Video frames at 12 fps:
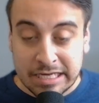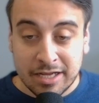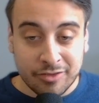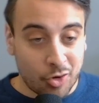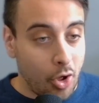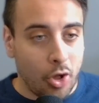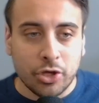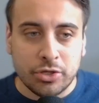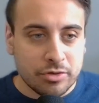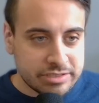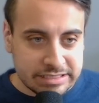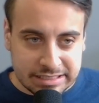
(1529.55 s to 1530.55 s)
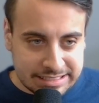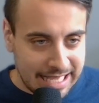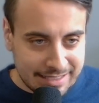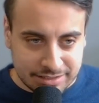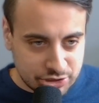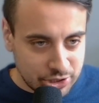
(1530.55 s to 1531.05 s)
They're all using the
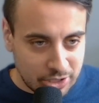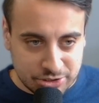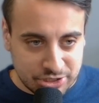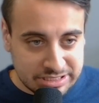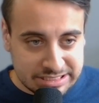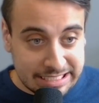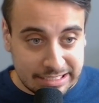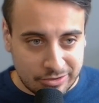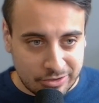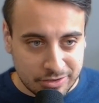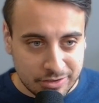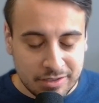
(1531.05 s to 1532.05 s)
Tesla charging standard.